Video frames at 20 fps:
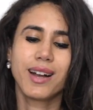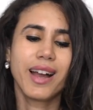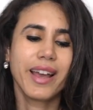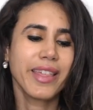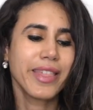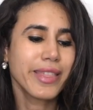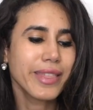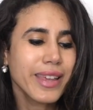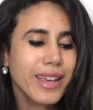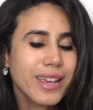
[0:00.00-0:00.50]
I
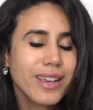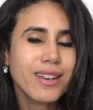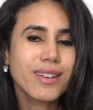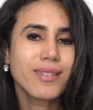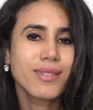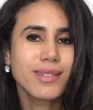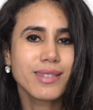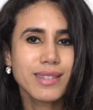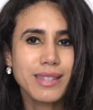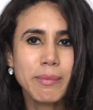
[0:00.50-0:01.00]
think
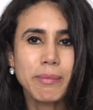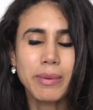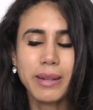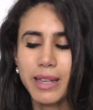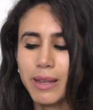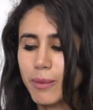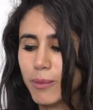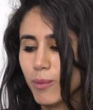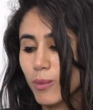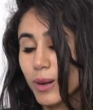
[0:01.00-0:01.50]

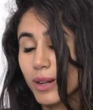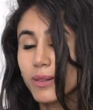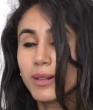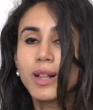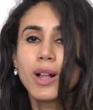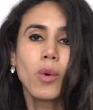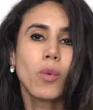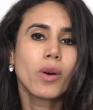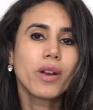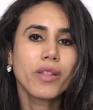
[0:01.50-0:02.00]
simply, well,
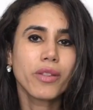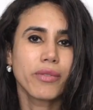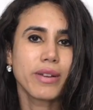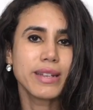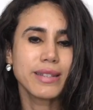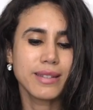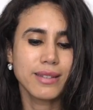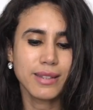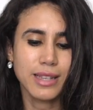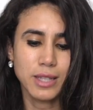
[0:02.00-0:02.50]
one of the
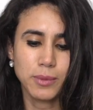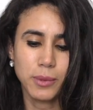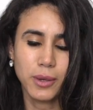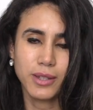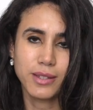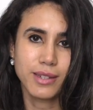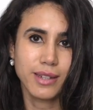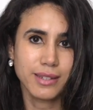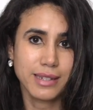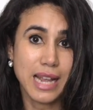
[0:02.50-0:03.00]
reasons is
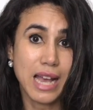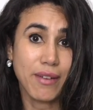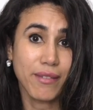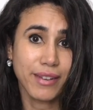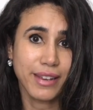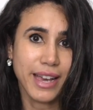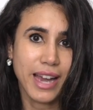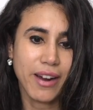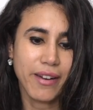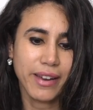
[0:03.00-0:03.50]
because it doesn't have a
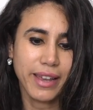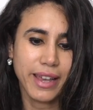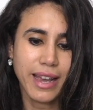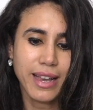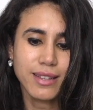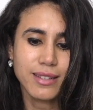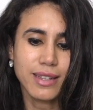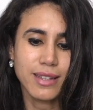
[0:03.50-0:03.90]
carry case.